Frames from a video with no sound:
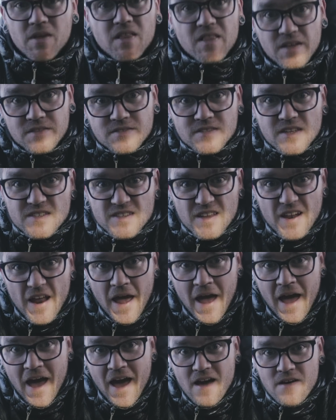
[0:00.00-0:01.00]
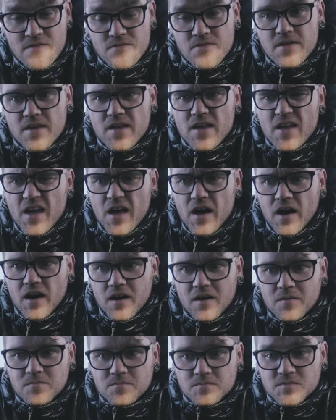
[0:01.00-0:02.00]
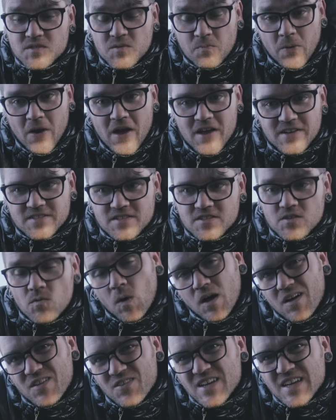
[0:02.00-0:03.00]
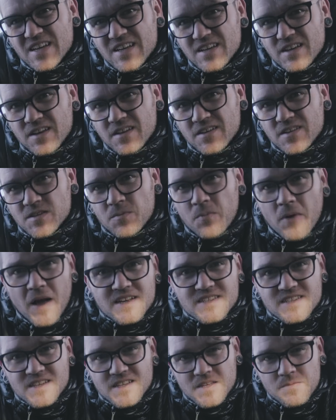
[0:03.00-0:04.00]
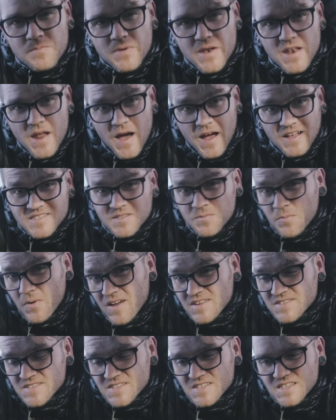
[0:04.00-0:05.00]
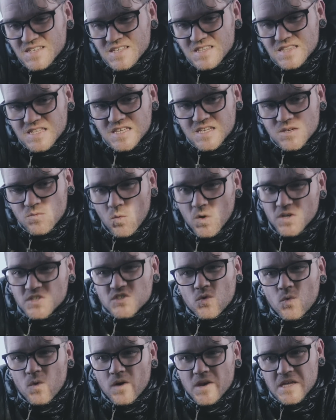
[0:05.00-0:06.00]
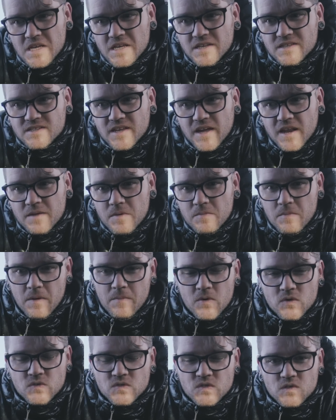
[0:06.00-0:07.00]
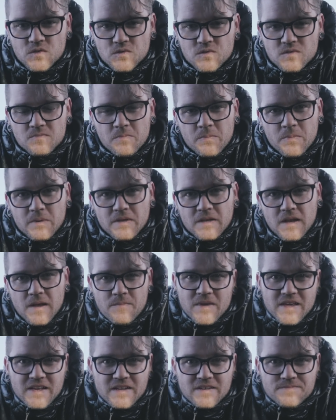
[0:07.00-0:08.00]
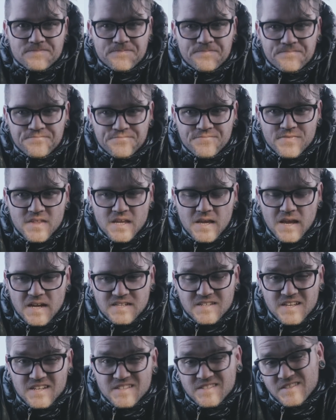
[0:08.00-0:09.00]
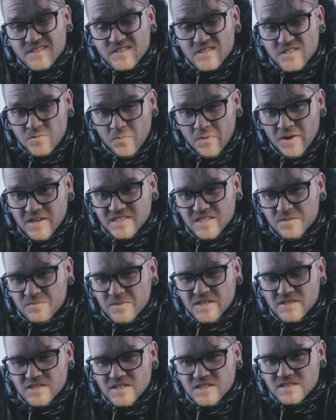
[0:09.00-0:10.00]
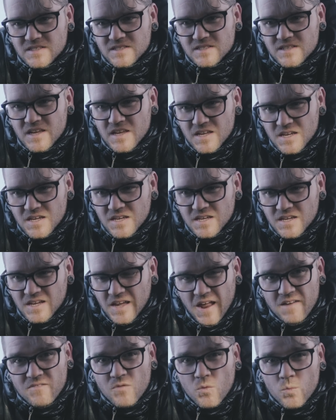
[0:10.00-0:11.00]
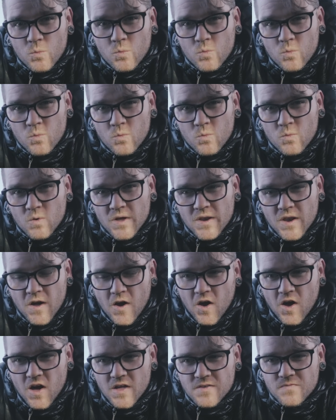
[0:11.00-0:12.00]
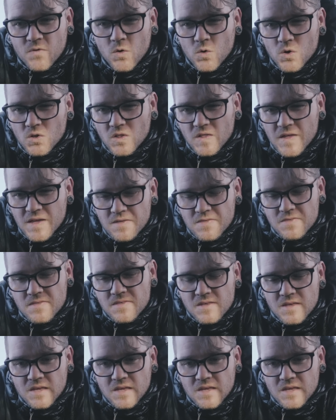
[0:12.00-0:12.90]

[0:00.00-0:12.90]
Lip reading: lenses that I have. Surprisingly, but not surprisingly, the 120 has kind of been my most used. But I mean, I say it's surprising because it's kind of an odd focal length,